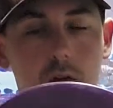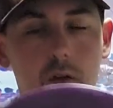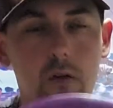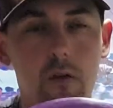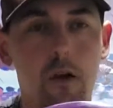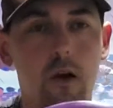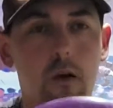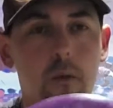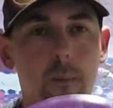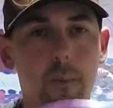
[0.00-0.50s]

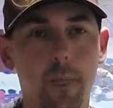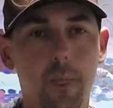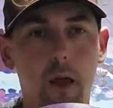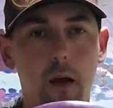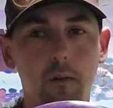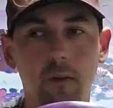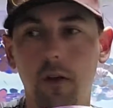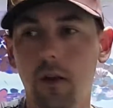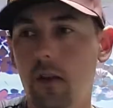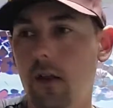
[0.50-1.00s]
So
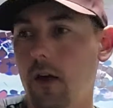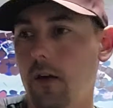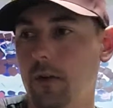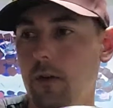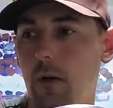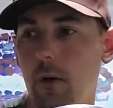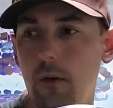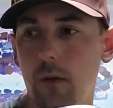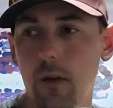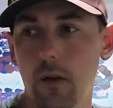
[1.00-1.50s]
I really like
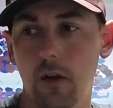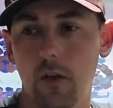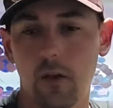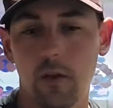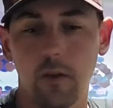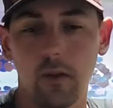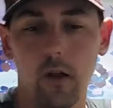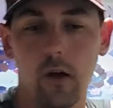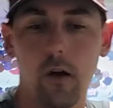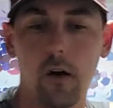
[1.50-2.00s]
throwing
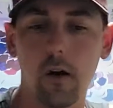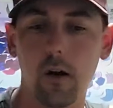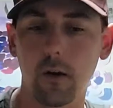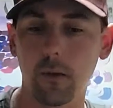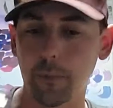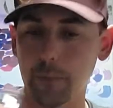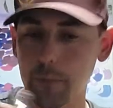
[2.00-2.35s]
this long,